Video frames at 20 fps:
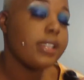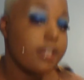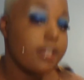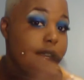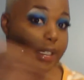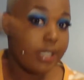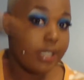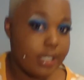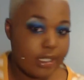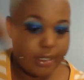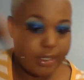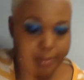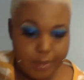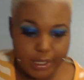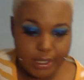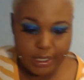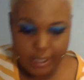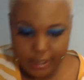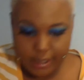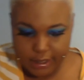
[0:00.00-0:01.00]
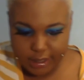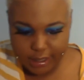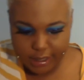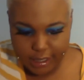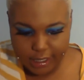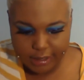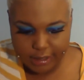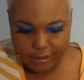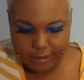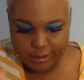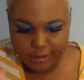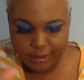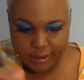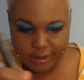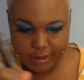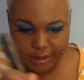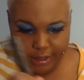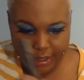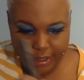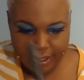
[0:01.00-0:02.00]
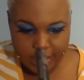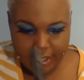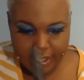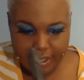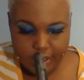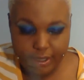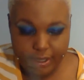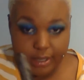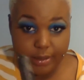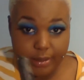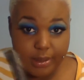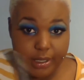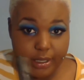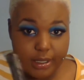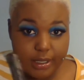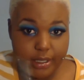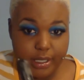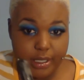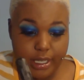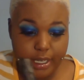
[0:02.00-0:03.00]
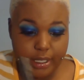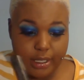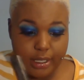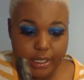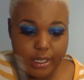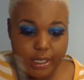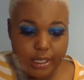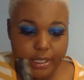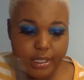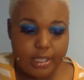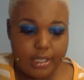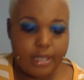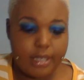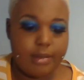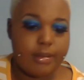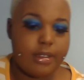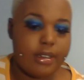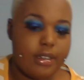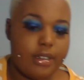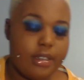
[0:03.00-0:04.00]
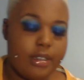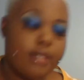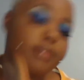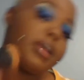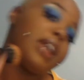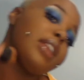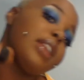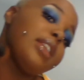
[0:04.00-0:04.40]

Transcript: to just blend it out. So I'm just going to take this and I'm going to do my